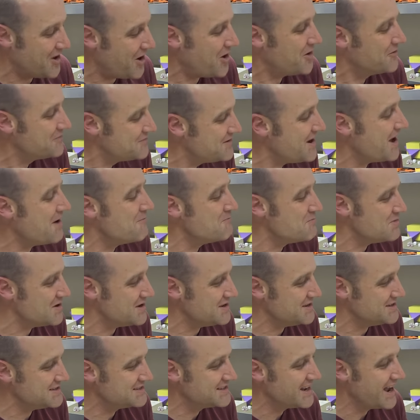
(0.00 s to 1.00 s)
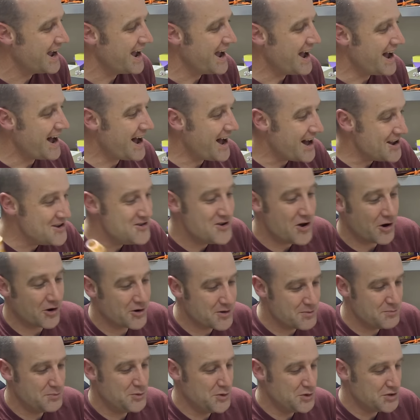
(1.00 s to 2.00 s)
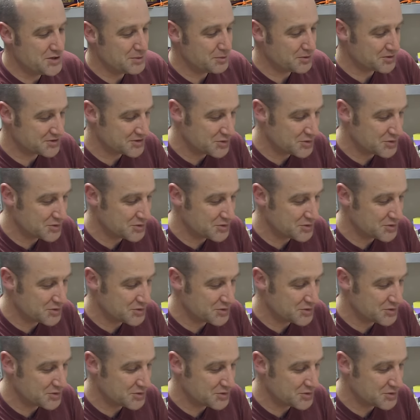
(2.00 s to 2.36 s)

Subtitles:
of numbers are not computable.